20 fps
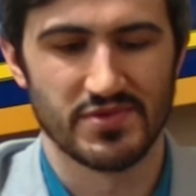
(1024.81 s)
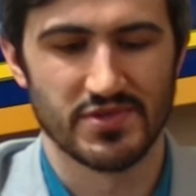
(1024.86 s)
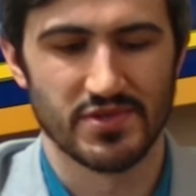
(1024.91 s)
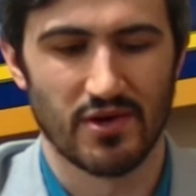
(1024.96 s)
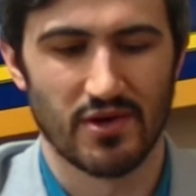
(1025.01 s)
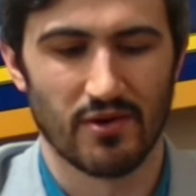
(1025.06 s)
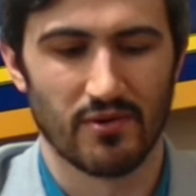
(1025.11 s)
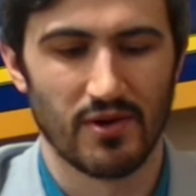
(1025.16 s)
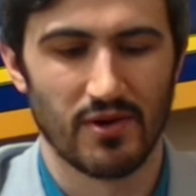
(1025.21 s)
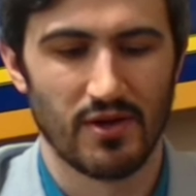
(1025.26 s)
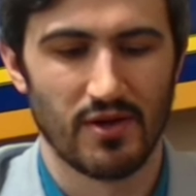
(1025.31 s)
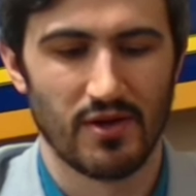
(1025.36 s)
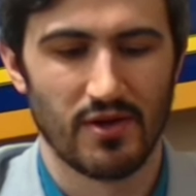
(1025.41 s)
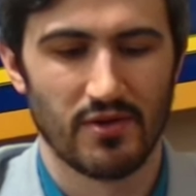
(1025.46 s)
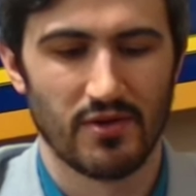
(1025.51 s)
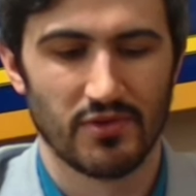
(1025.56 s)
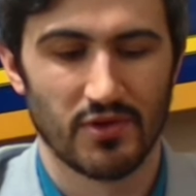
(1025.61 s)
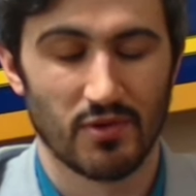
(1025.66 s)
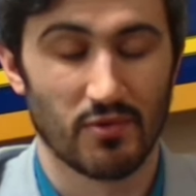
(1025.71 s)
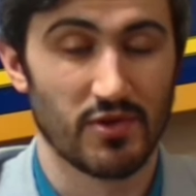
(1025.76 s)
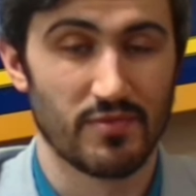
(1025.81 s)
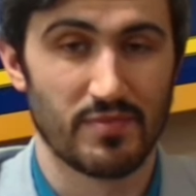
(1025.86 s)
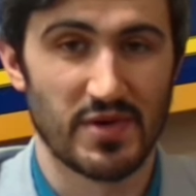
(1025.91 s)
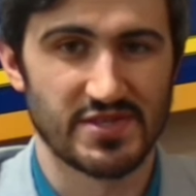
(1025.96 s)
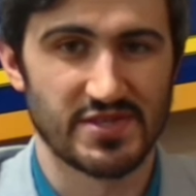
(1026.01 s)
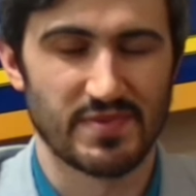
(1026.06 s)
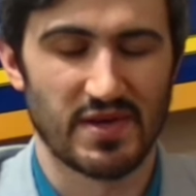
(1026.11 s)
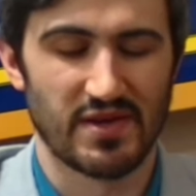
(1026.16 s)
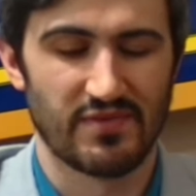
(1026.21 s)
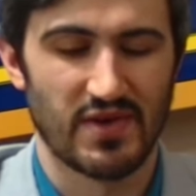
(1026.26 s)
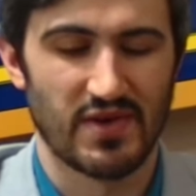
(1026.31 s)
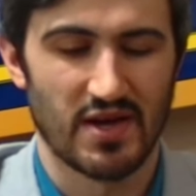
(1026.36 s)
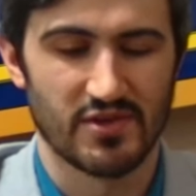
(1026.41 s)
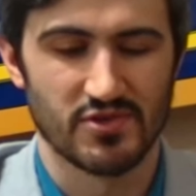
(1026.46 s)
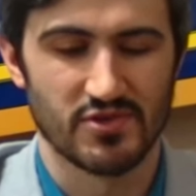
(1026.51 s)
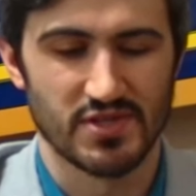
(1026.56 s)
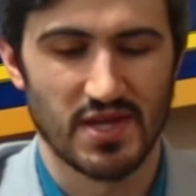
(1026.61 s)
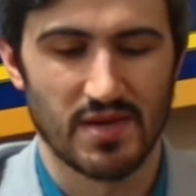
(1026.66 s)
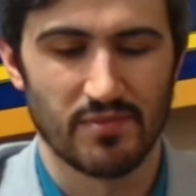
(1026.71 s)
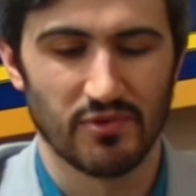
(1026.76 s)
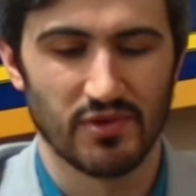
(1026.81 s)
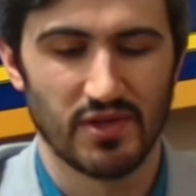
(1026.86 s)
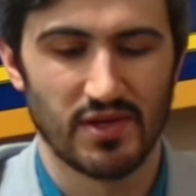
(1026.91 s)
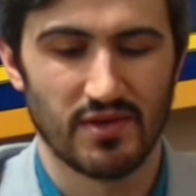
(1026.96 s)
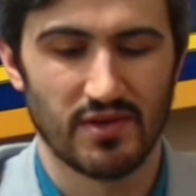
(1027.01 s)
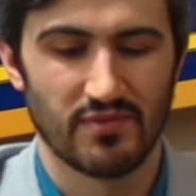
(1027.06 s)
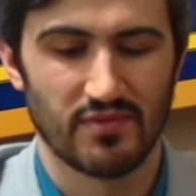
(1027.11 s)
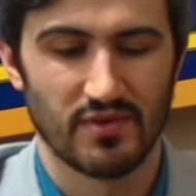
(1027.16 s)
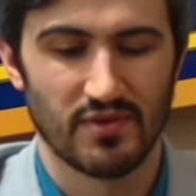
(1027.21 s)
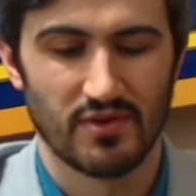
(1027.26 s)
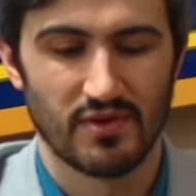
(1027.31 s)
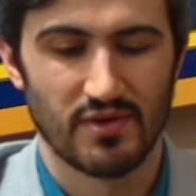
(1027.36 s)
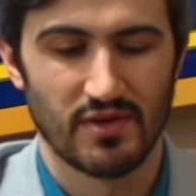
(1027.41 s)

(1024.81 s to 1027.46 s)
So they're one of the best manufacturers, I believe,